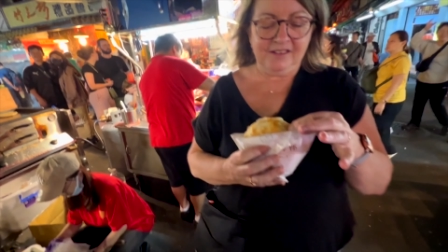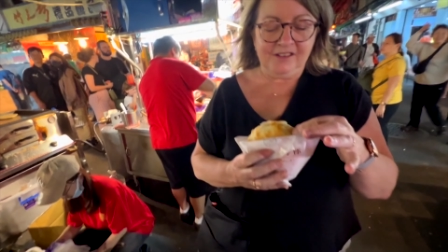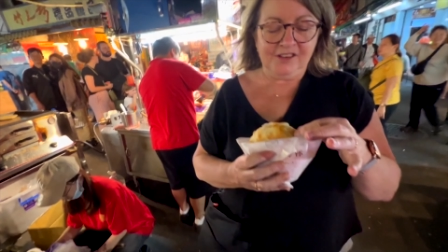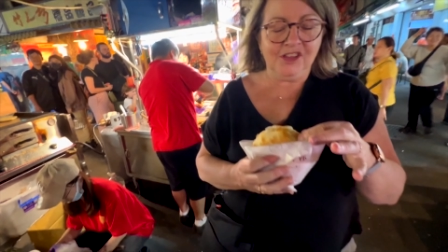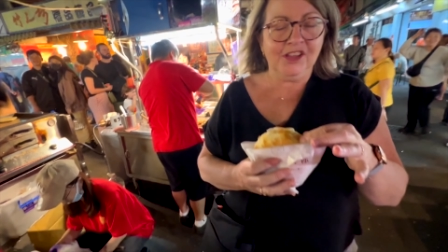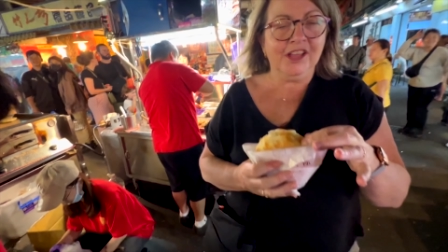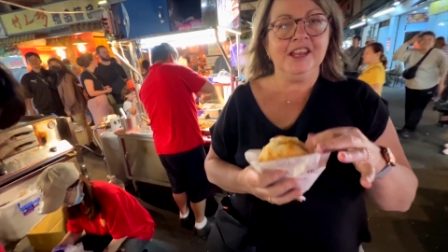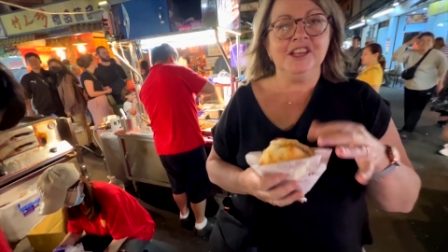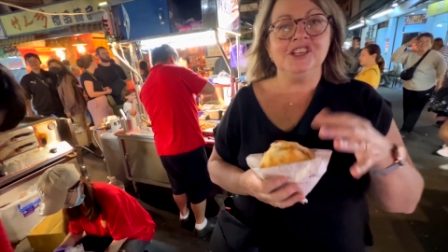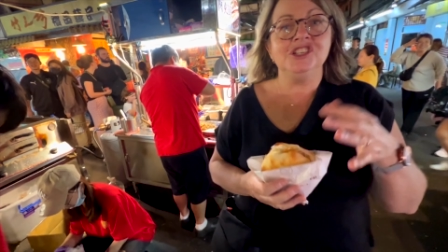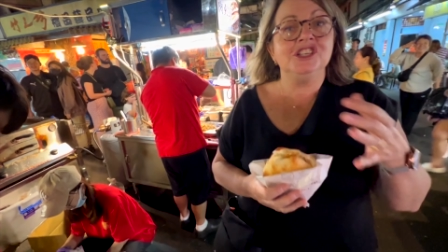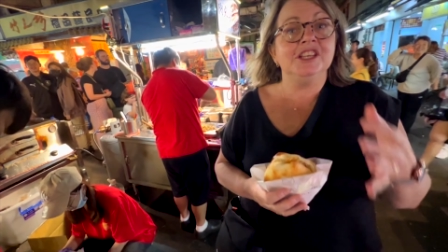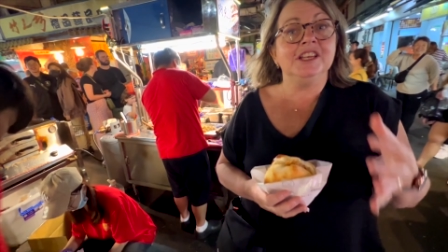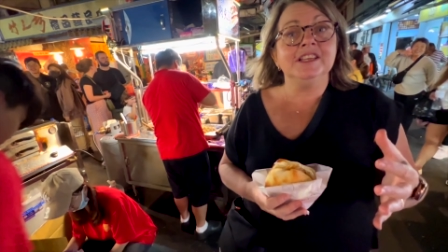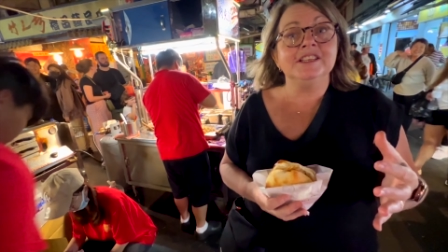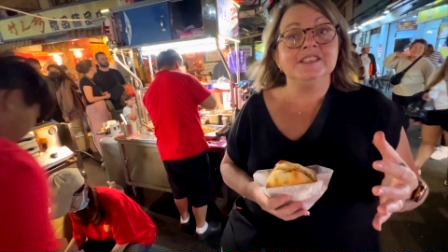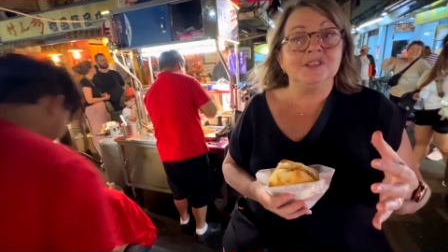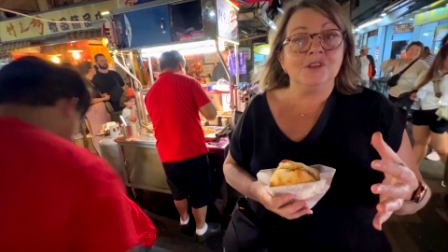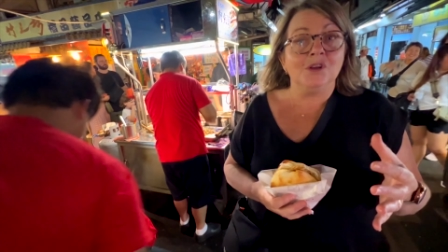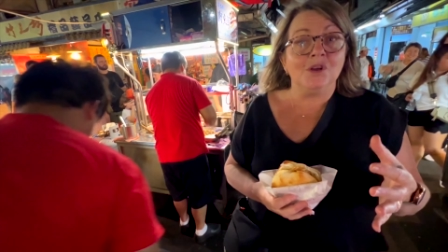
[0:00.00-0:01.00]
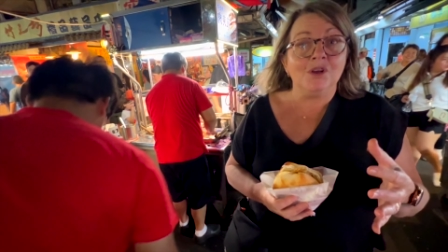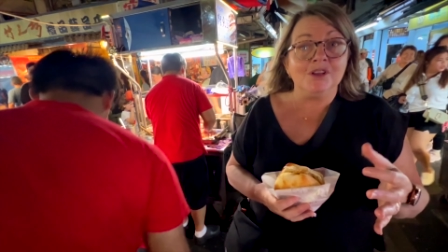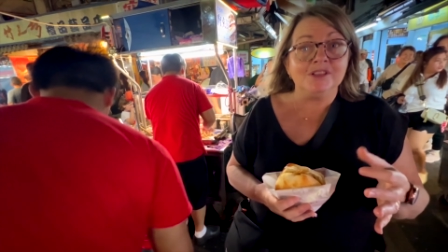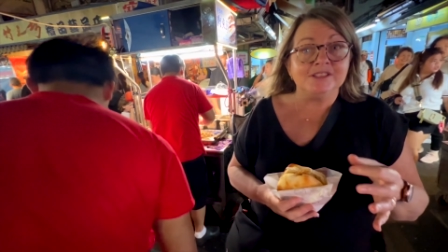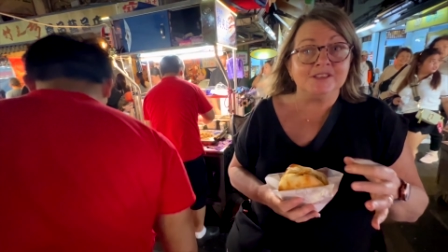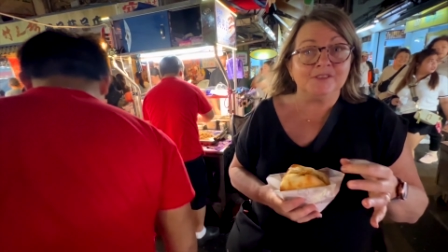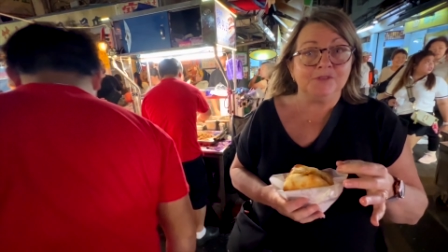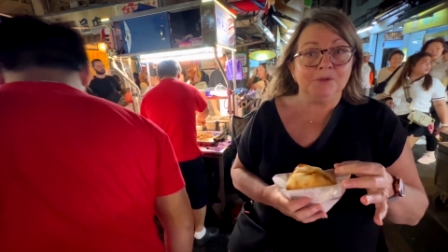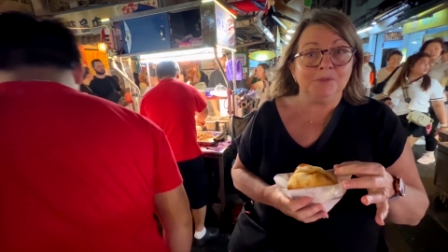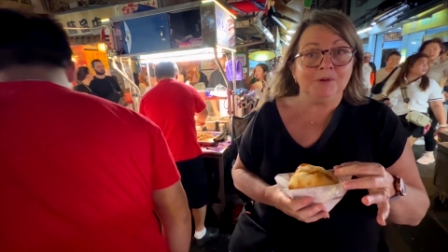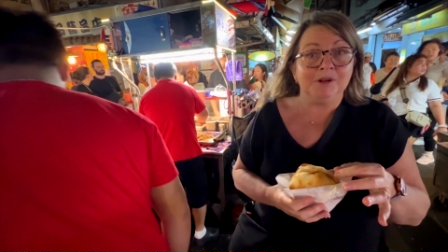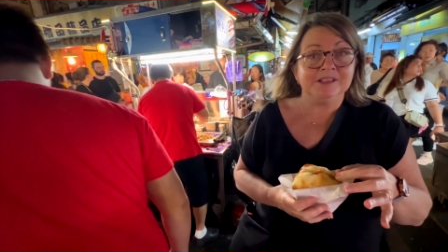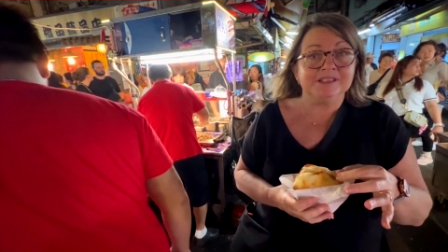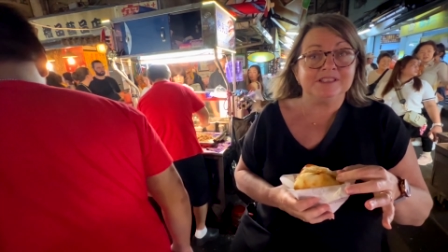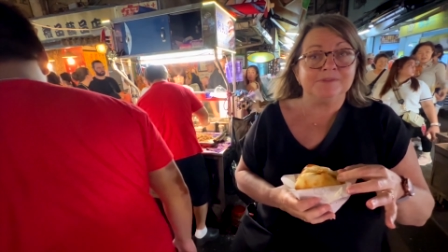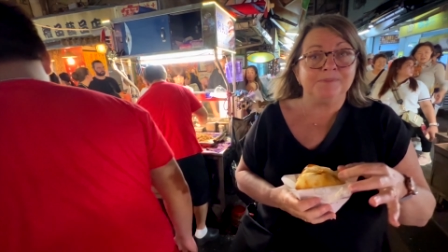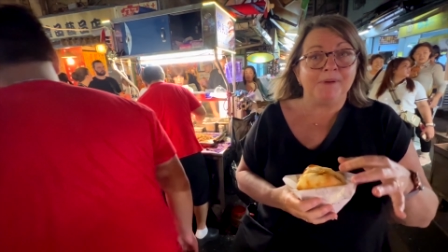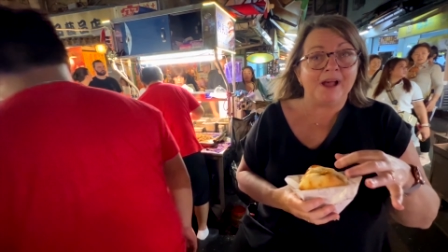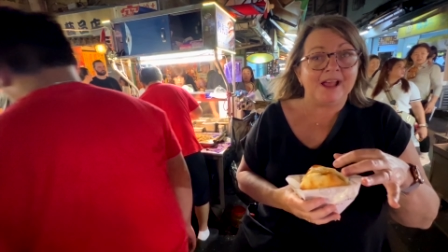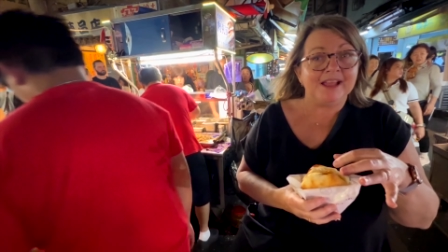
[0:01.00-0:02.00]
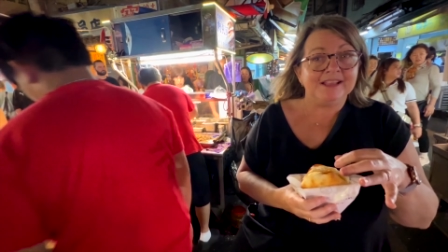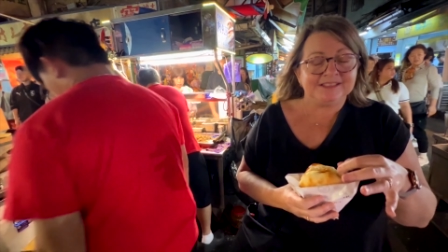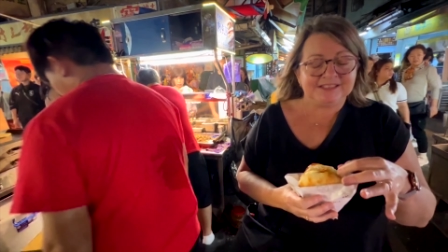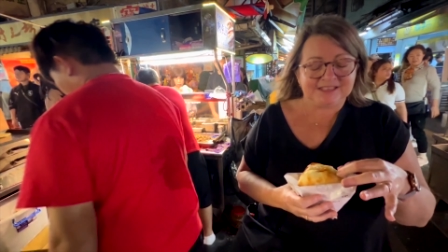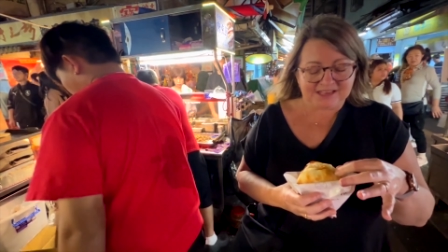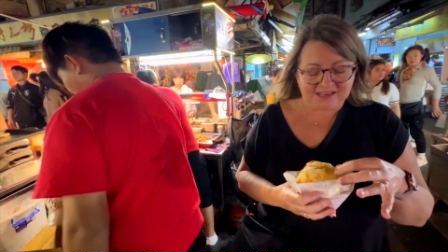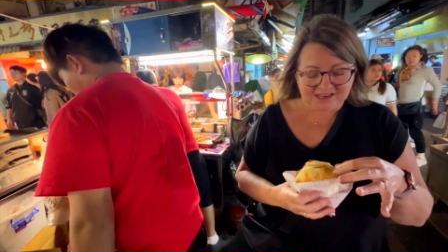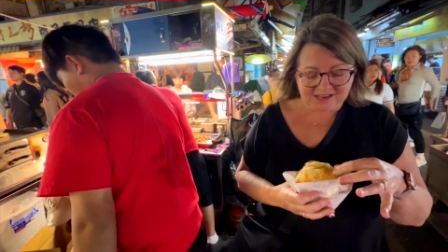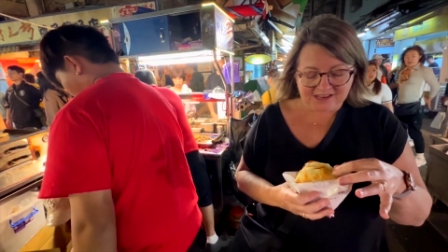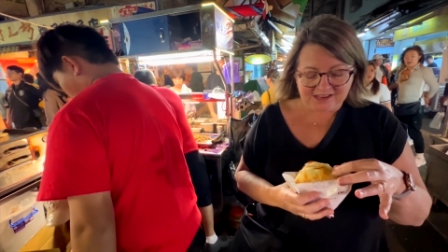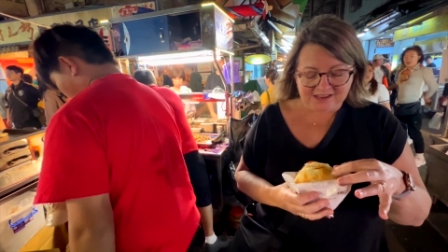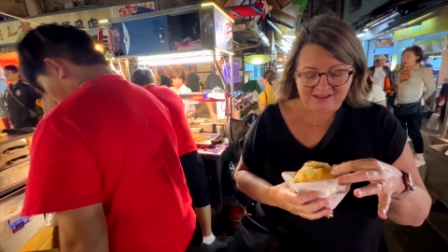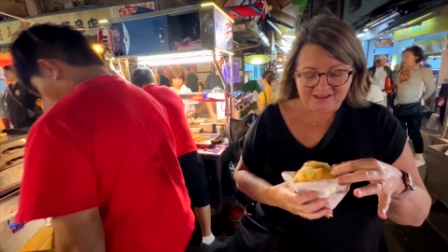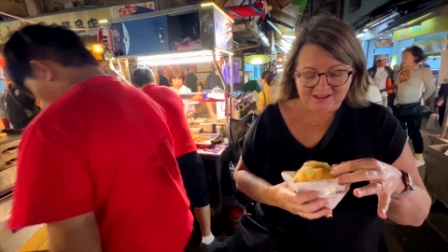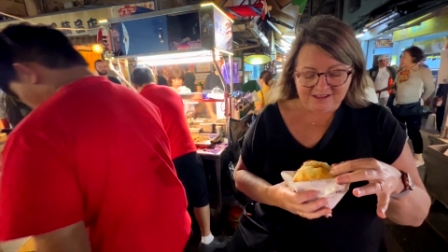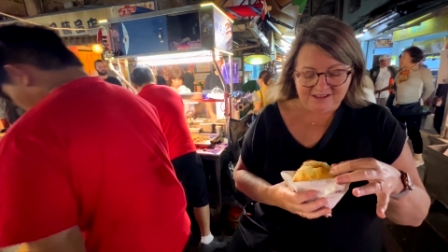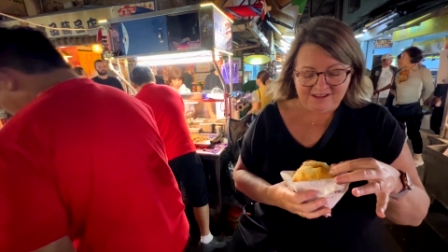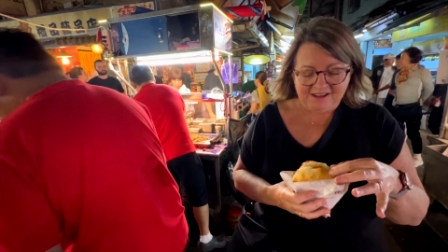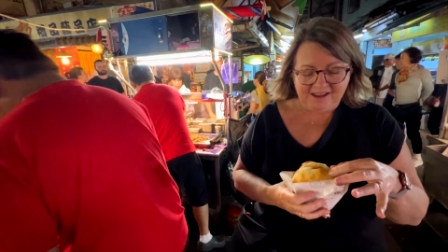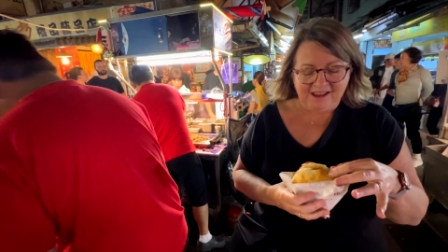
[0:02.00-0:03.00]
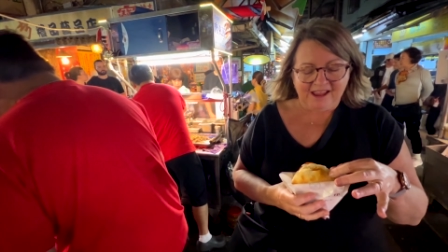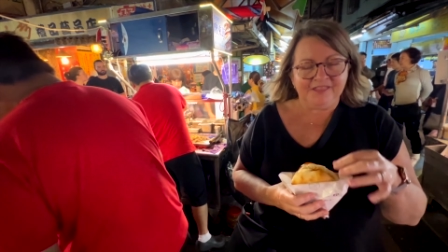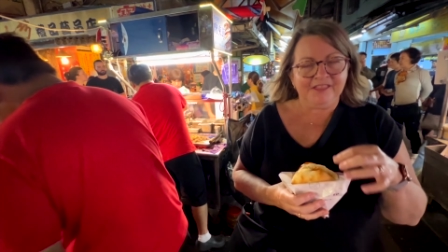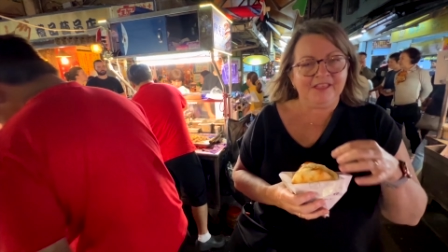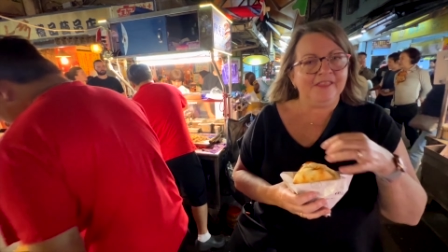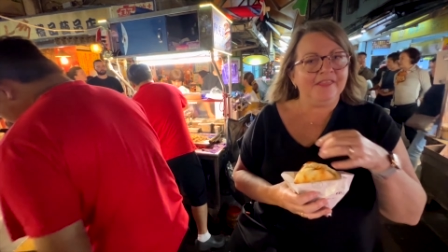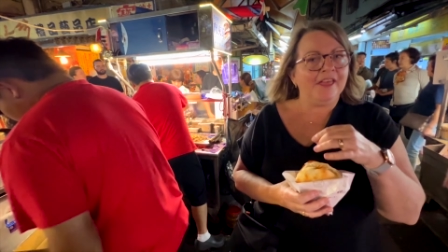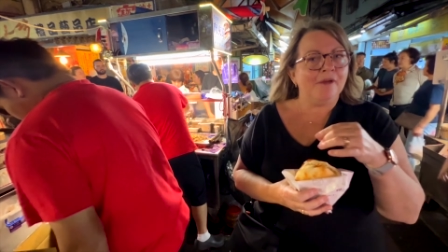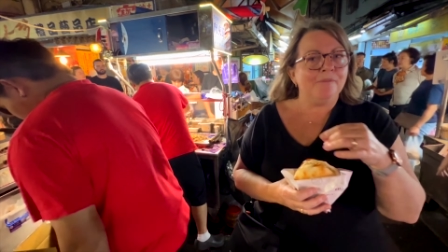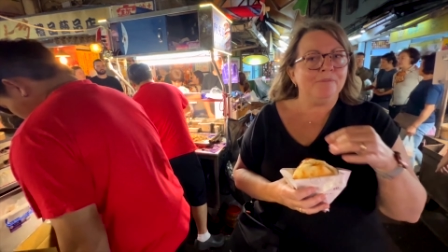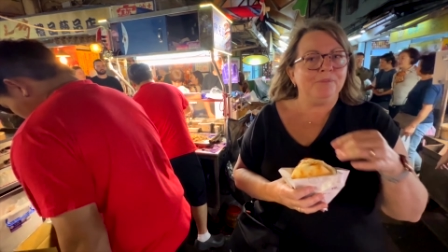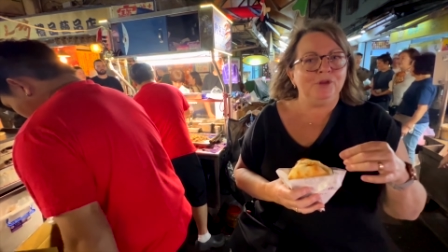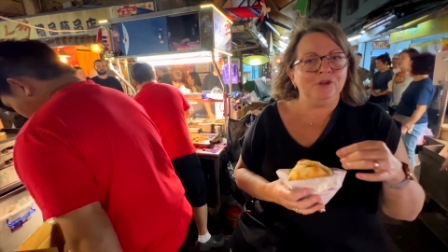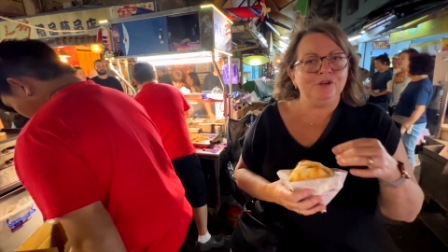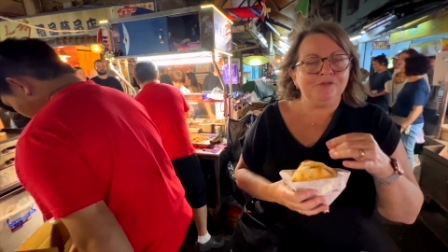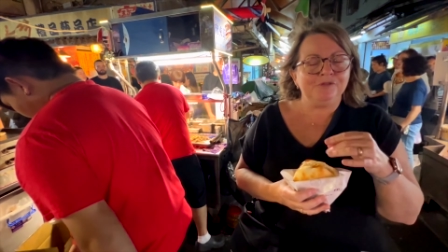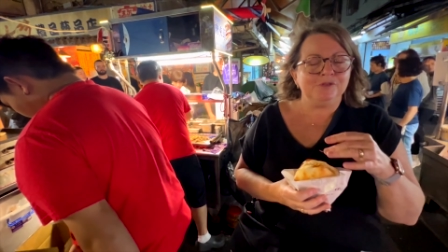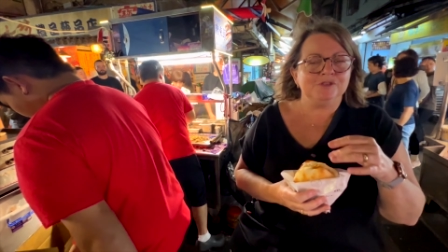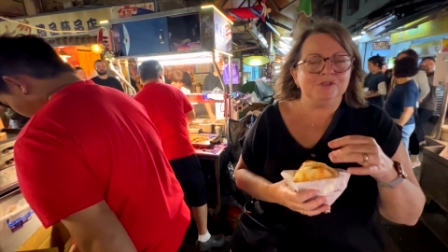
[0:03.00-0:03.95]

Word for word: you get a chili sauce if you want it spicy. And then that beautiful